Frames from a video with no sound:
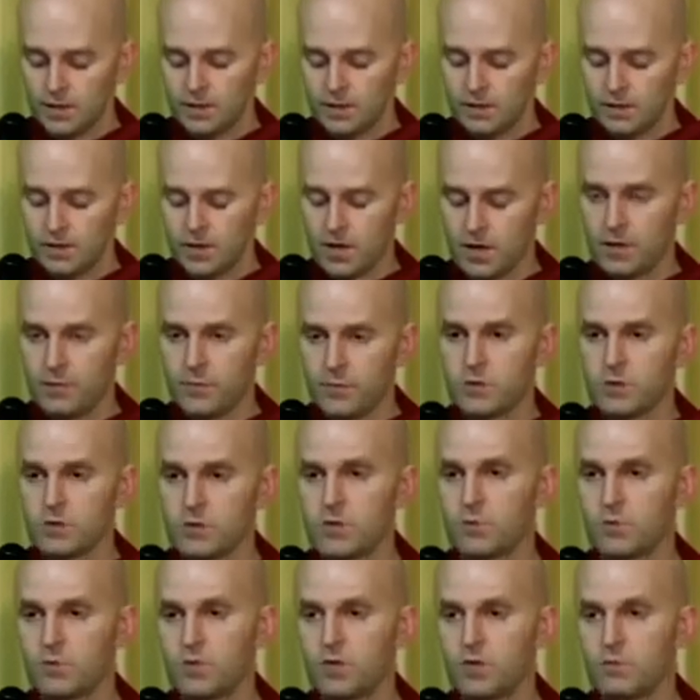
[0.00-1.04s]
in the time of
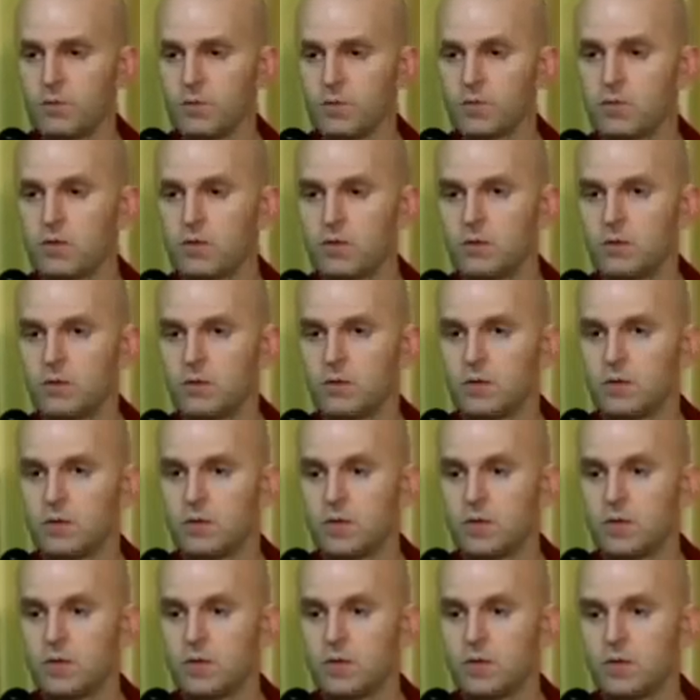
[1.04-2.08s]
the Supreme Buddha,
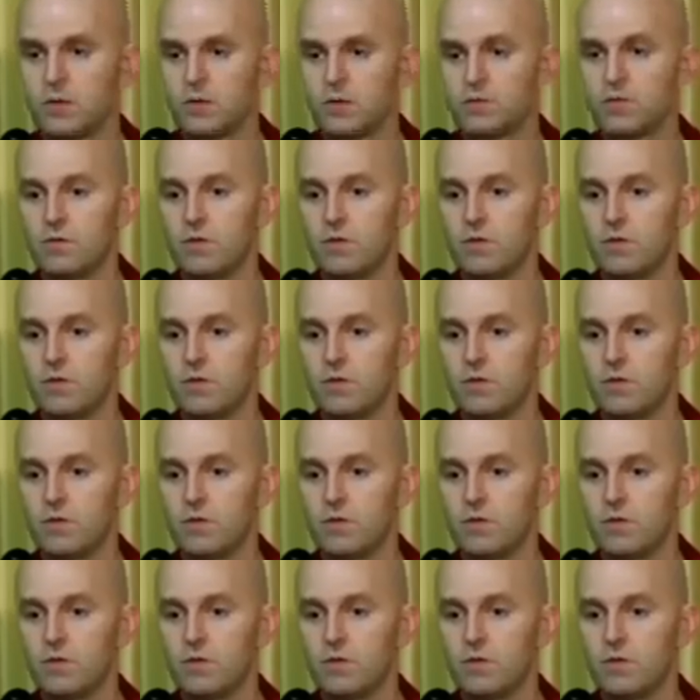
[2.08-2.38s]
it